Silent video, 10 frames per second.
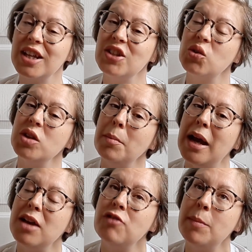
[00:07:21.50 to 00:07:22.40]
So you
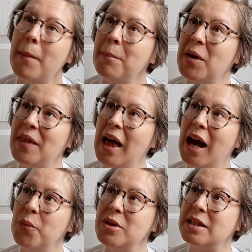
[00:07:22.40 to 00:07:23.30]
might remember that
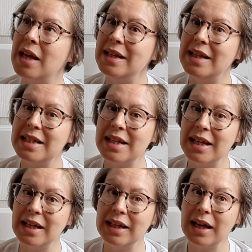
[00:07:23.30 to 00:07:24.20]
I was
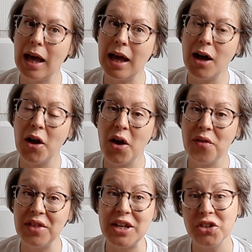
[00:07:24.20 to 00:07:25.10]
knitting
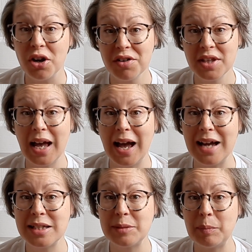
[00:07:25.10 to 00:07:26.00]
the Dorothy
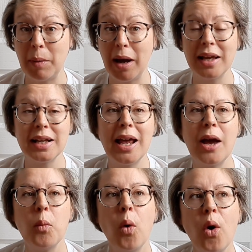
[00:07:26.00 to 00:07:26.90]
hat by
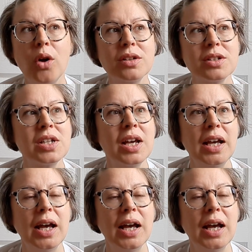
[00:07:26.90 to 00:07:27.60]
Claire Walls.